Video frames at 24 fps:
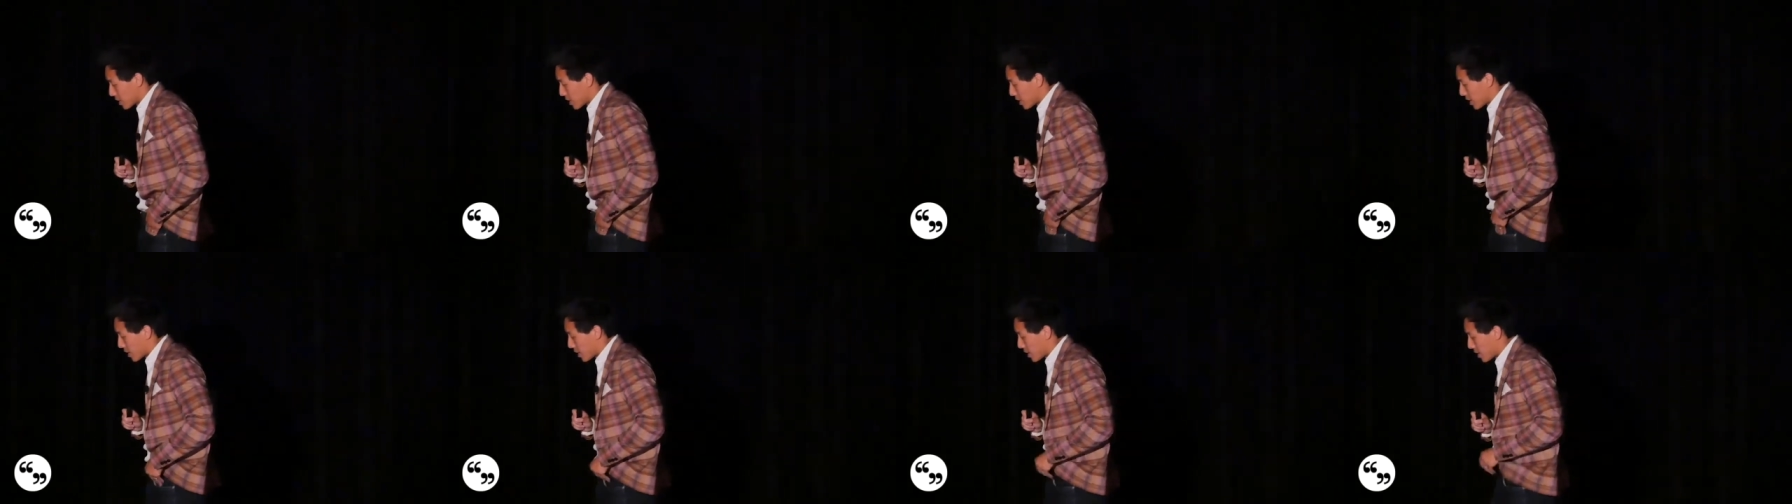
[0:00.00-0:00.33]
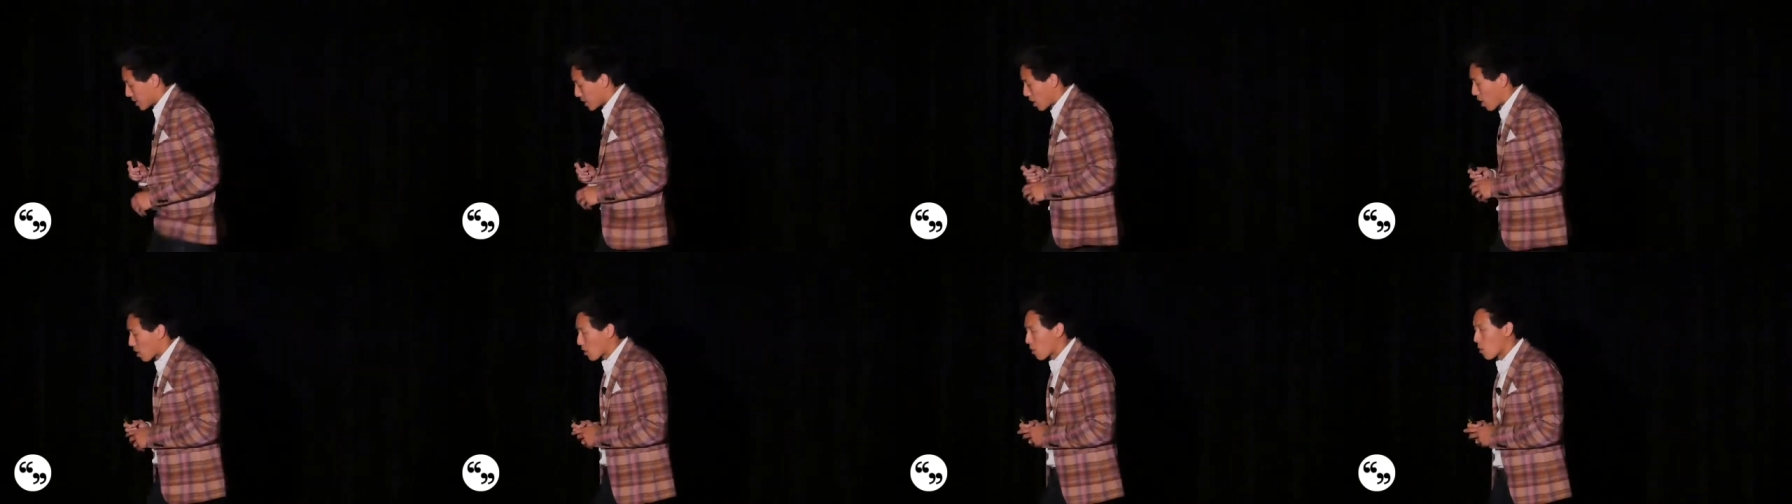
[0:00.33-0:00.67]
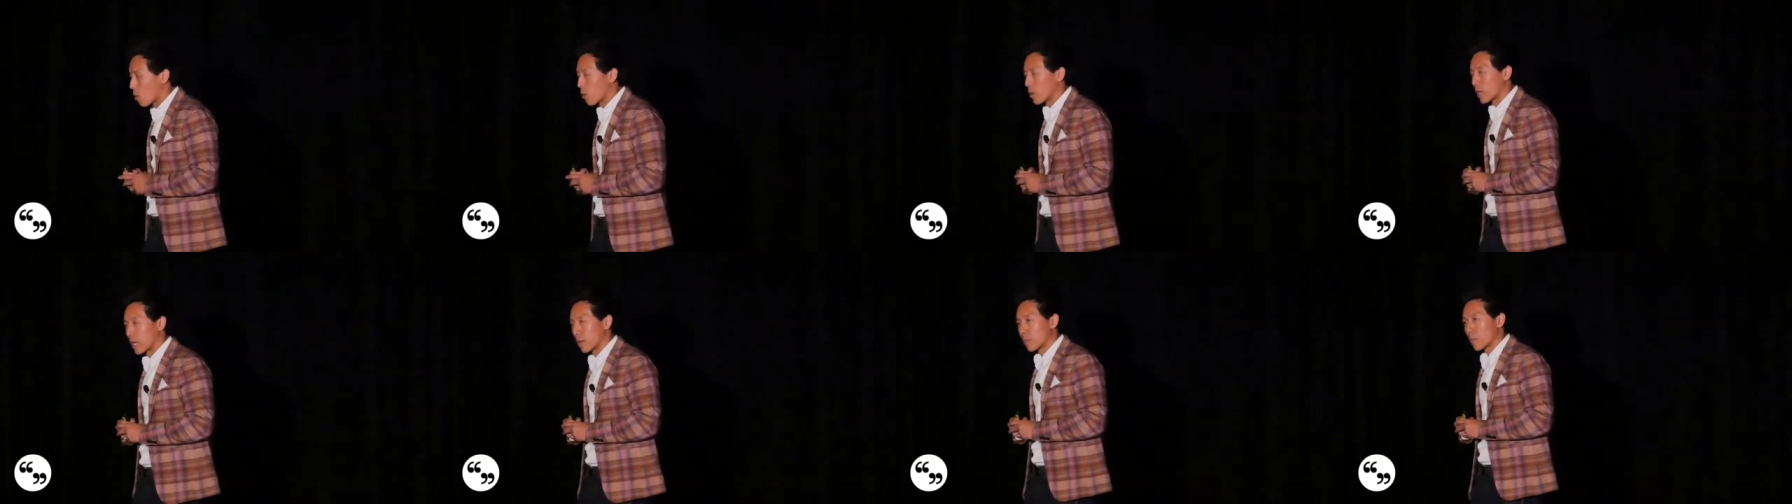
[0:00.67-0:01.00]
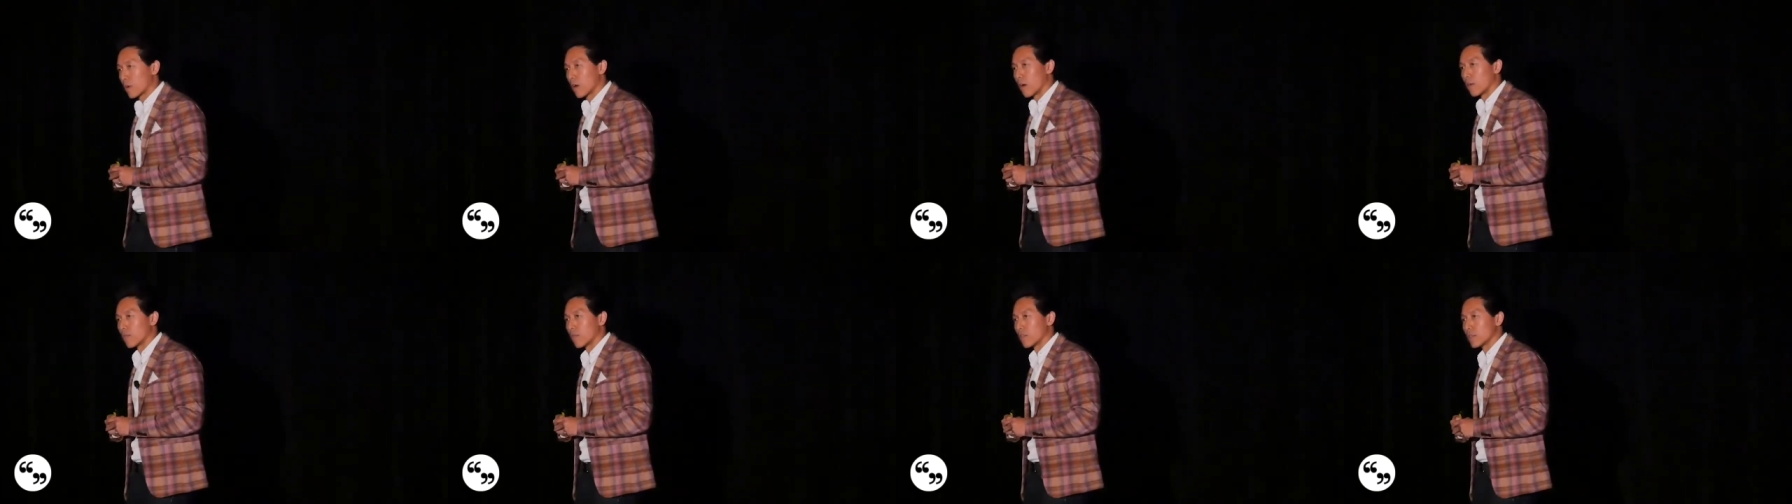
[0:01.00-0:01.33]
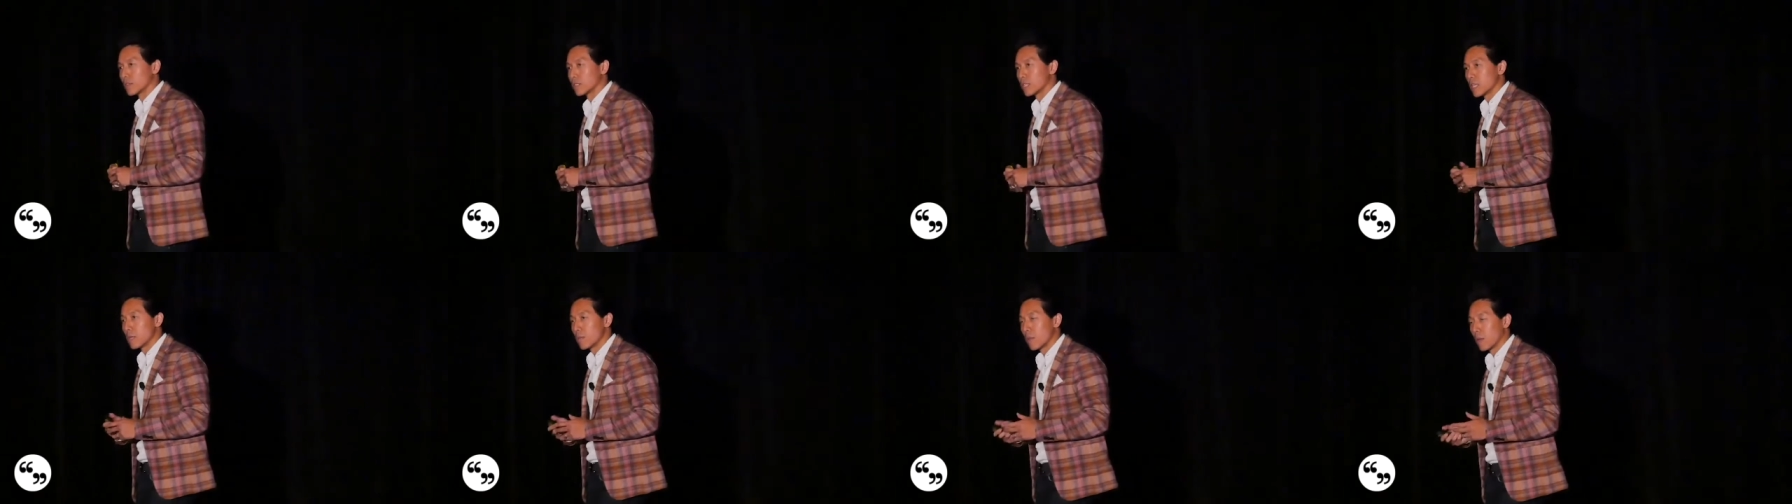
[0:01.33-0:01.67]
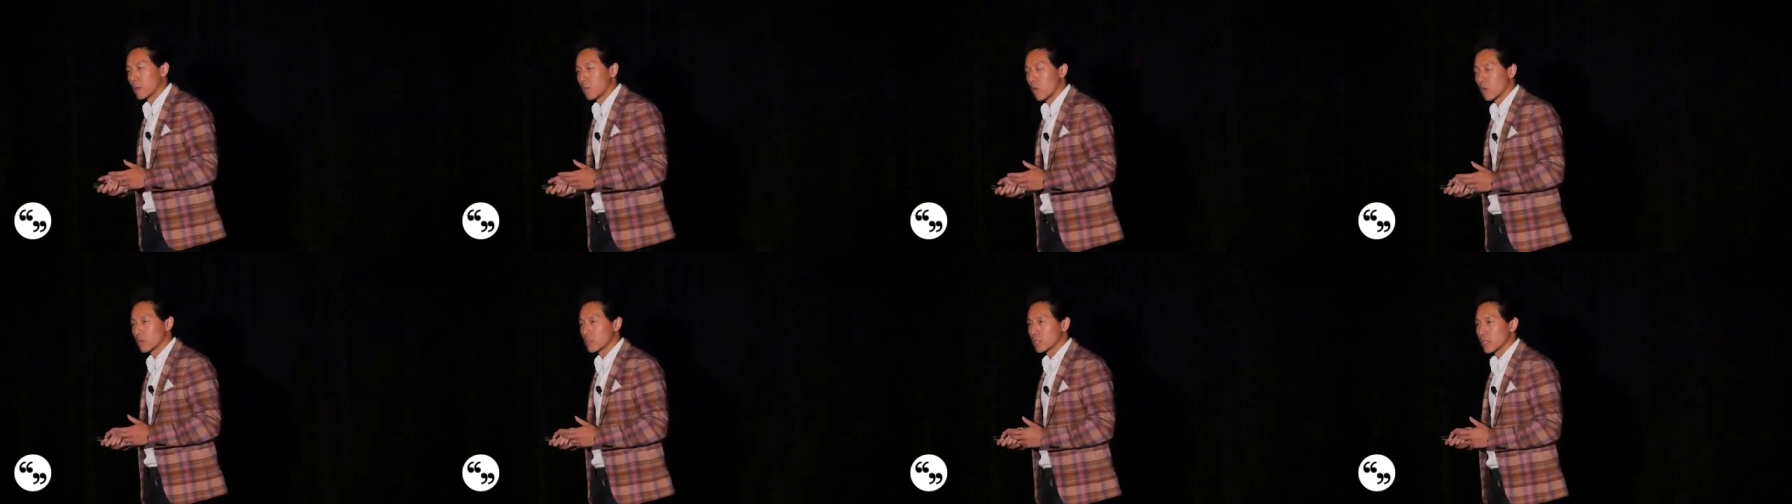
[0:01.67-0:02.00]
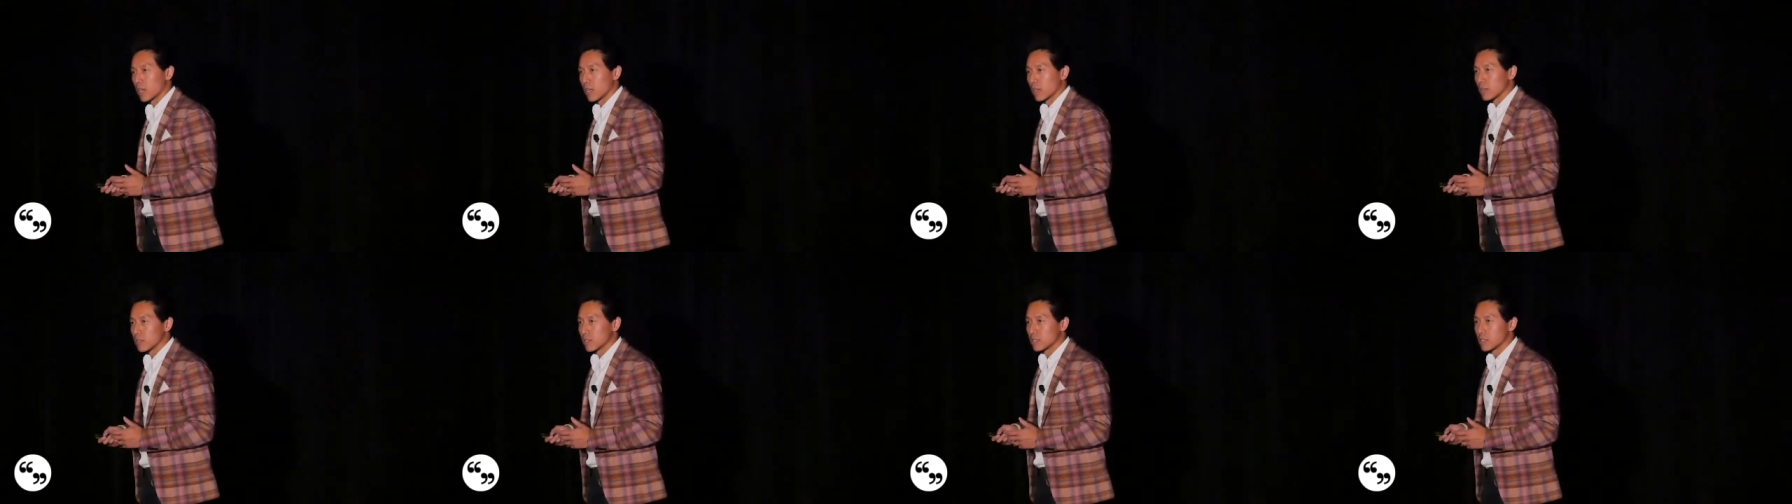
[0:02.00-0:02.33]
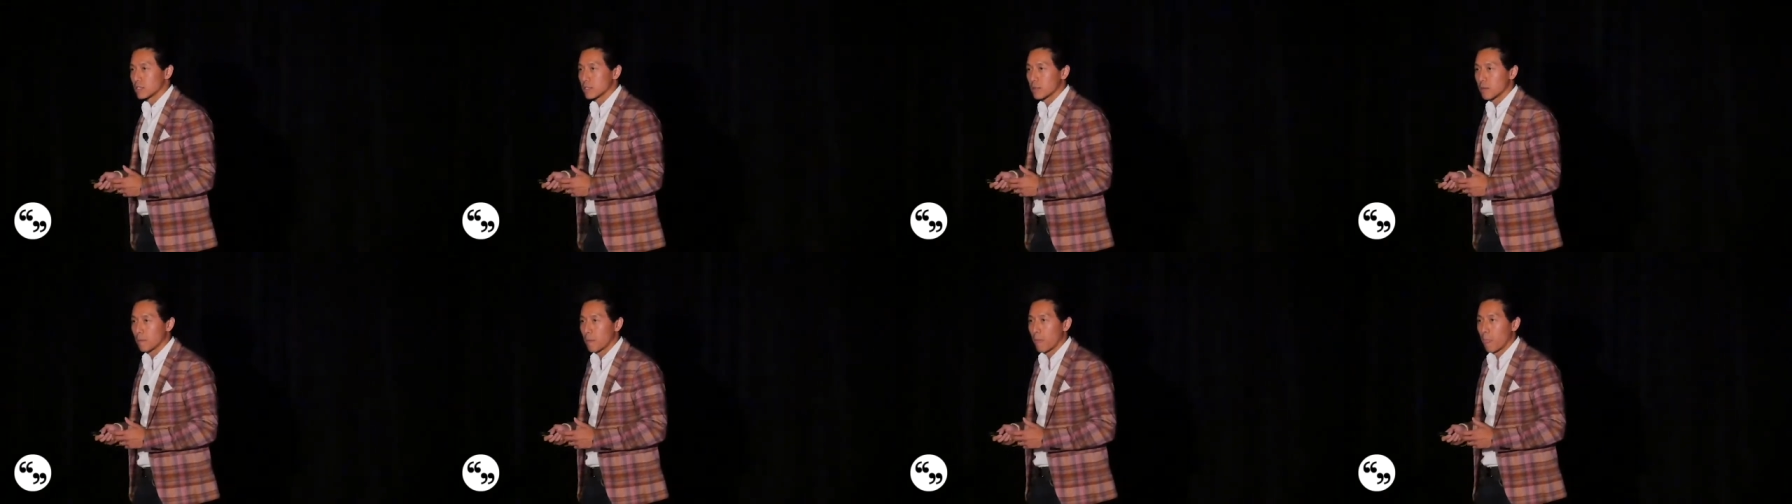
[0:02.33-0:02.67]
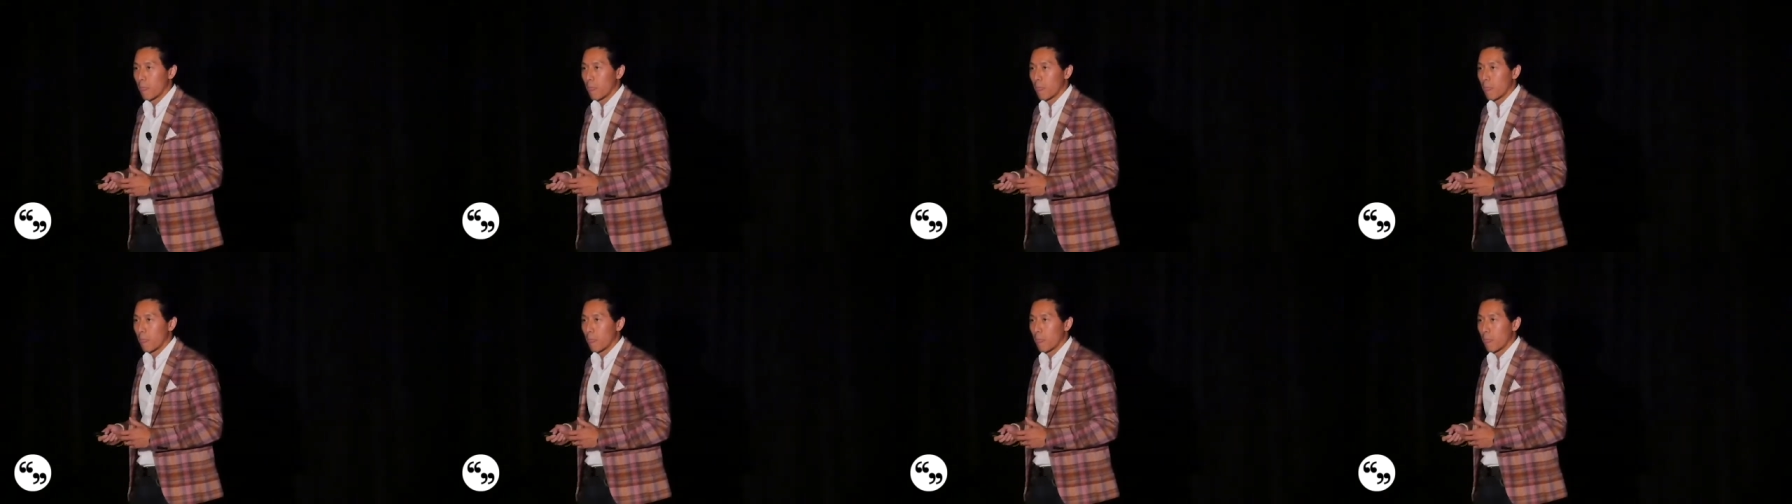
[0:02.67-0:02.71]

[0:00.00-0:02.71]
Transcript: uh, an auto O E M conference, and they make motorcycles.